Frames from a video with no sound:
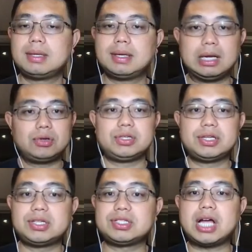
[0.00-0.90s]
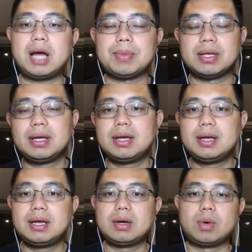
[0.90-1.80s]
Hello, this is Tommy.
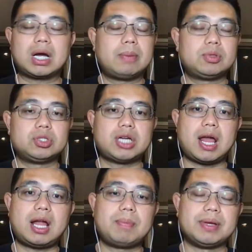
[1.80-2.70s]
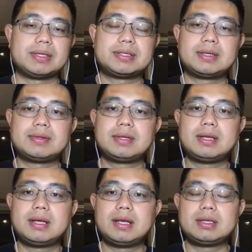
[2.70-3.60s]
Welcome to Chatomics.
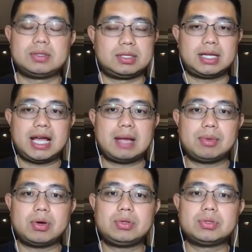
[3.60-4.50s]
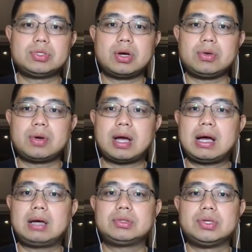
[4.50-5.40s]
So today I'm going to show you
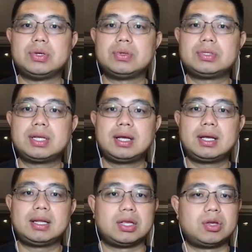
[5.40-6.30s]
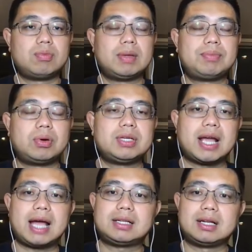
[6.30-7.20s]
how to use the Human Protein
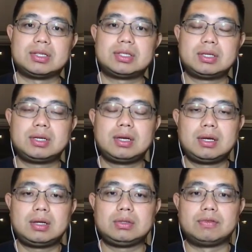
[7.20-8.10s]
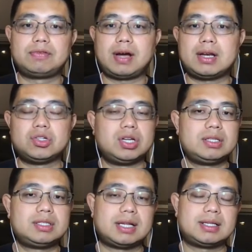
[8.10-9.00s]
Atlas to find genes
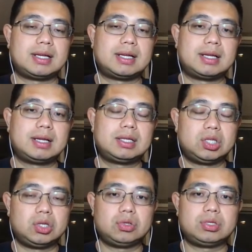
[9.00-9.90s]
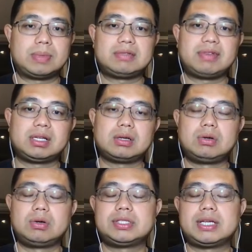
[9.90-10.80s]
that are tissue specific
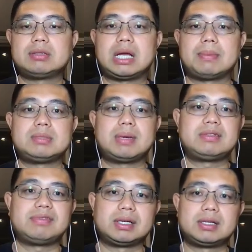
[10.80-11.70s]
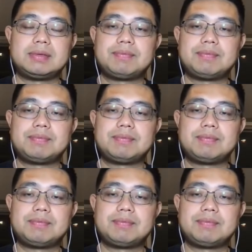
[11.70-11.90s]
or cell type specific.